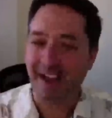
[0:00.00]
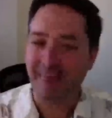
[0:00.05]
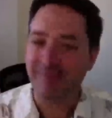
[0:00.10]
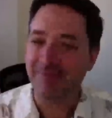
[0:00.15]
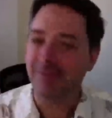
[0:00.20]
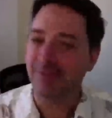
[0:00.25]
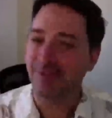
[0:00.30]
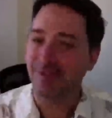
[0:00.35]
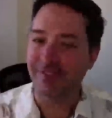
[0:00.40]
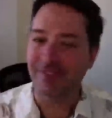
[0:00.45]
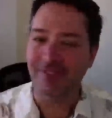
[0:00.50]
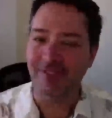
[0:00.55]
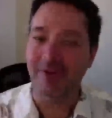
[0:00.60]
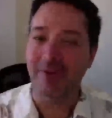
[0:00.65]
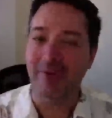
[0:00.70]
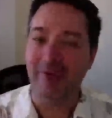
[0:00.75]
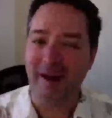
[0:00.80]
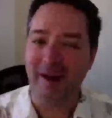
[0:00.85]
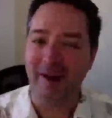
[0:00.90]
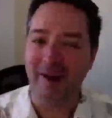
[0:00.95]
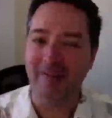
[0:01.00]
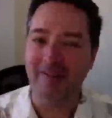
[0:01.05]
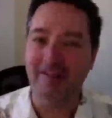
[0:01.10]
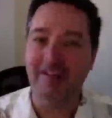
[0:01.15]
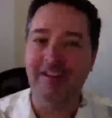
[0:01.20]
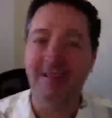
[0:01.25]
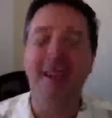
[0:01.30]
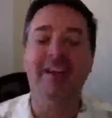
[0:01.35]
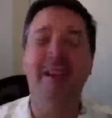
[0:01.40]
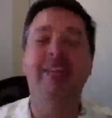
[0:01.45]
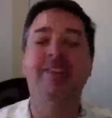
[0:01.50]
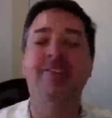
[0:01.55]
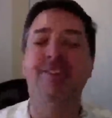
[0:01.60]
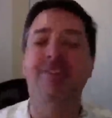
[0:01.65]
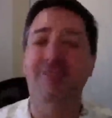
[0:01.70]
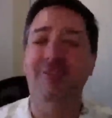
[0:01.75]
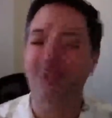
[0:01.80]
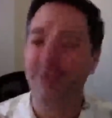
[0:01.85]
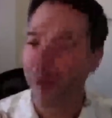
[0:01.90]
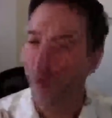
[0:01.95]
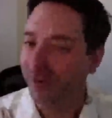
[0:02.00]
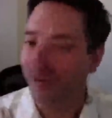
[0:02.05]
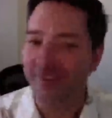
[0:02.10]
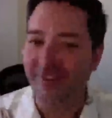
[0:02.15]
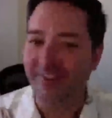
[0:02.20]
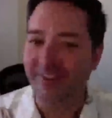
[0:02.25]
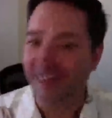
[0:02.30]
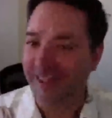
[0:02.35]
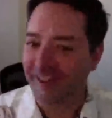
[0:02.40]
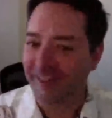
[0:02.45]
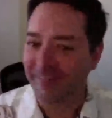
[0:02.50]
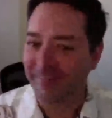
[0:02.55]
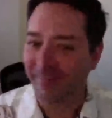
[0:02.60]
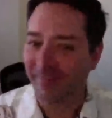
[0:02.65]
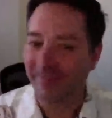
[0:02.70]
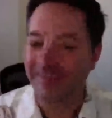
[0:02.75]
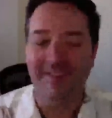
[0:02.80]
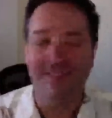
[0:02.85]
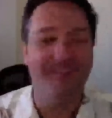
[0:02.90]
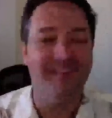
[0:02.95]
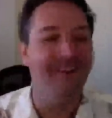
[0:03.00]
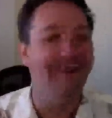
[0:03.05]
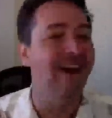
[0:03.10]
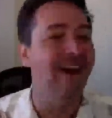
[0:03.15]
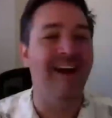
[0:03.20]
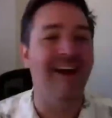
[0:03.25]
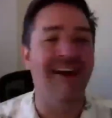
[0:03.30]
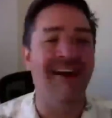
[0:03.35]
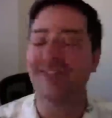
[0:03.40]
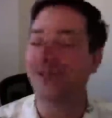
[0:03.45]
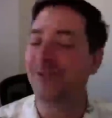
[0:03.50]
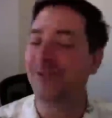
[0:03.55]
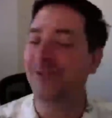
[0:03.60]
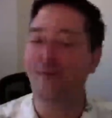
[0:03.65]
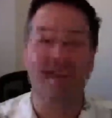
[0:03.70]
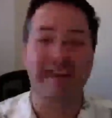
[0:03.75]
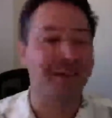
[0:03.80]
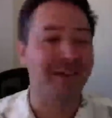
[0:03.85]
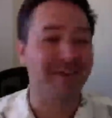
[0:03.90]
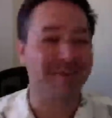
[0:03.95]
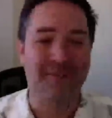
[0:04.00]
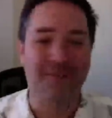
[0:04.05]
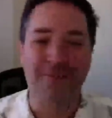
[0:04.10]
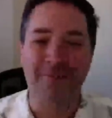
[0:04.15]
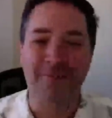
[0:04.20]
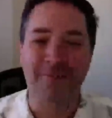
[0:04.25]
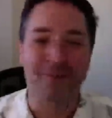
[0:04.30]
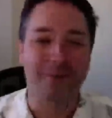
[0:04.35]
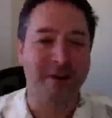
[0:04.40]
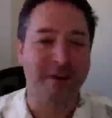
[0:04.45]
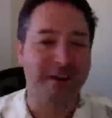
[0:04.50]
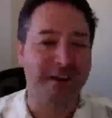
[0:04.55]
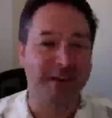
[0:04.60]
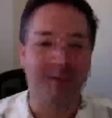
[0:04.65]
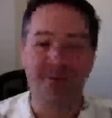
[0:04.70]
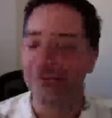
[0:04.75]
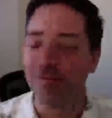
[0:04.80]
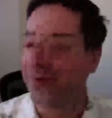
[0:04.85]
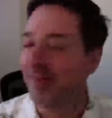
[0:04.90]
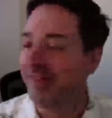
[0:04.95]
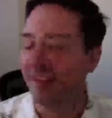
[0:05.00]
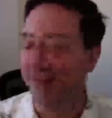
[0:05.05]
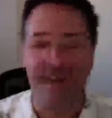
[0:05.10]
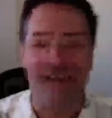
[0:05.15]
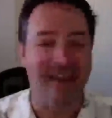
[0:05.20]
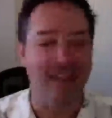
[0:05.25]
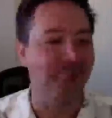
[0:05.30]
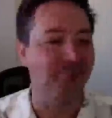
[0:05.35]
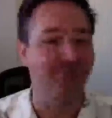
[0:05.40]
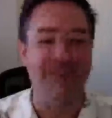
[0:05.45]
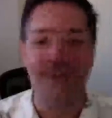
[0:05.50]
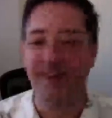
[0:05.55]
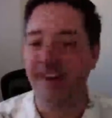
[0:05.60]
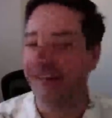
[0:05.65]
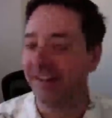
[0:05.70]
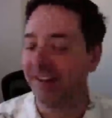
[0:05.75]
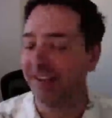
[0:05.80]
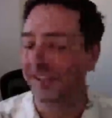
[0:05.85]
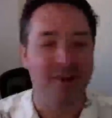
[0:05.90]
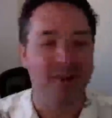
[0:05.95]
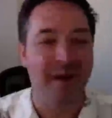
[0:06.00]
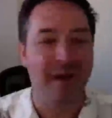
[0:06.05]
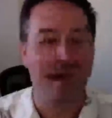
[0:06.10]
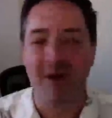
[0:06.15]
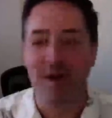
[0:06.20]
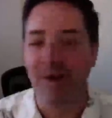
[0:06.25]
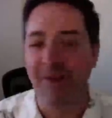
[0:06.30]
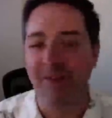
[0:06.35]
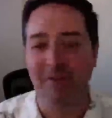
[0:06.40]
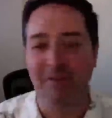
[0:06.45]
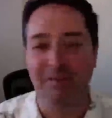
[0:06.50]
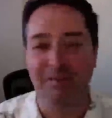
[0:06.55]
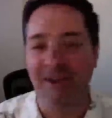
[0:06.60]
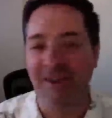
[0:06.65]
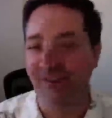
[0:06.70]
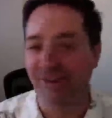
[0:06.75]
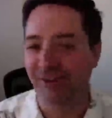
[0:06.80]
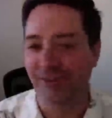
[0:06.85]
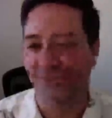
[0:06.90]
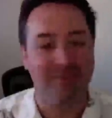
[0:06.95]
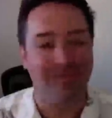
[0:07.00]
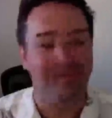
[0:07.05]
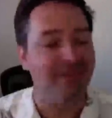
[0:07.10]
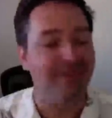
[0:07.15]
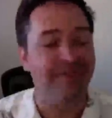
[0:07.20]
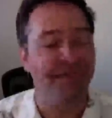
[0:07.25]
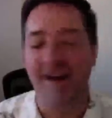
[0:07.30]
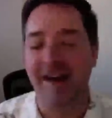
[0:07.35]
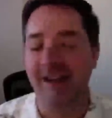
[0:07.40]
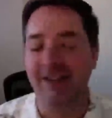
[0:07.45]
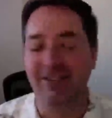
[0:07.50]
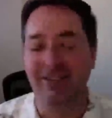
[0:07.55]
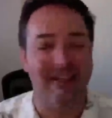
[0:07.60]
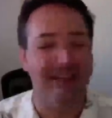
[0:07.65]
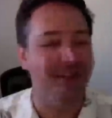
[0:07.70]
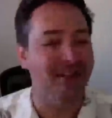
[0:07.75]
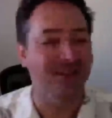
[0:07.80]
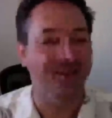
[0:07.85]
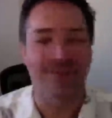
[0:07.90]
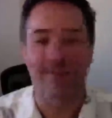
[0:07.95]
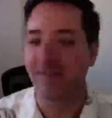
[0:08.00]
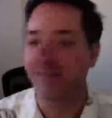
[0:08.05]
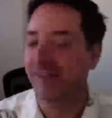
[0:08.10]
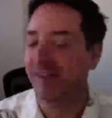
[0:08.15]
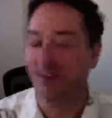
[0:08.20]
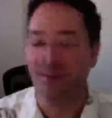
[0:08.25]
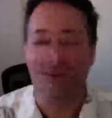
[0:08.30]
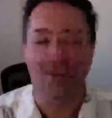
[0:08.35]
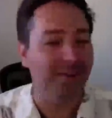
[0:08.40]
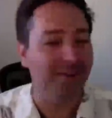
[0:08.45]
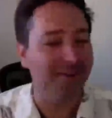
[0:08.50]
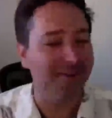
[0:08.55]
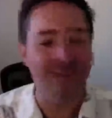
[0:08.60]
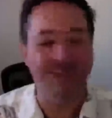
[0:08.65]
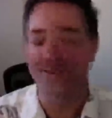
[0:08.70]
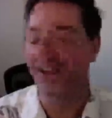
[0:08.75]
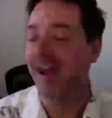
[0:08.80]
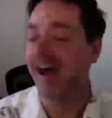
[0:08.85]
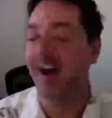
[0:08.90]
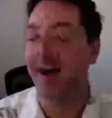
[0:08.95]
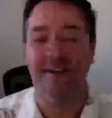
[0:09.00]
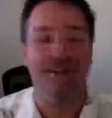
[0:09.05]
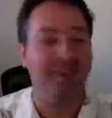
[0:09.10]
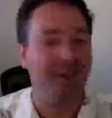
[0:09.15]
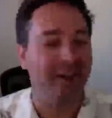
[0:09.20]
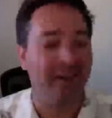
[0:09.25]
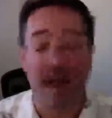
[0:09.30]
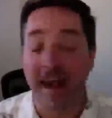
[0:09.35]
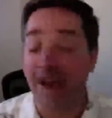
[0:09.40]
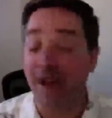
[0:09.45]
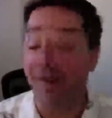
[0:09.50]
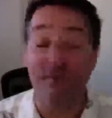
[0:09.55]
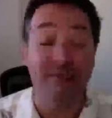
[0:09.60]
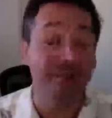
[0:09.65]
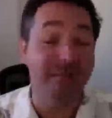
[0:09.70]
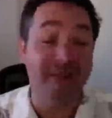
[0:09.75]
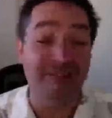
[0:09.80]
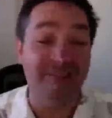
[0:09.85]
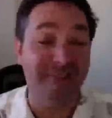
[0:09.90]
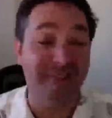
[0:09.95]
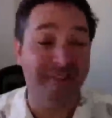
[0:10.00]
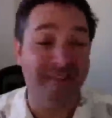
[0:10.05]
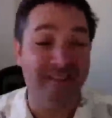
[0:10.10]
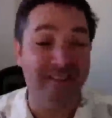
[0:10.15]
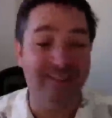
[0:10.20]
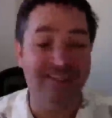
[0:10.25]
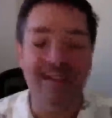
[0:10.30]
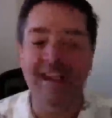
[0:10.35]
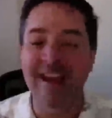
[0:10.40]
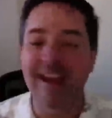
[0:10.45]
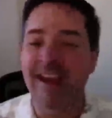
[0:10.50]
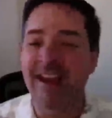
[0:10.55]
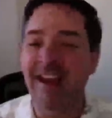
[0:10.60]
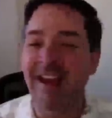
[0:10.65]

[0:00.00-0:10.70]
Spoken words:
it up for it to go out, to go to sleep, and to wake up in the morning with an extra, however much, 5 sales, $50 to $100, however much it is,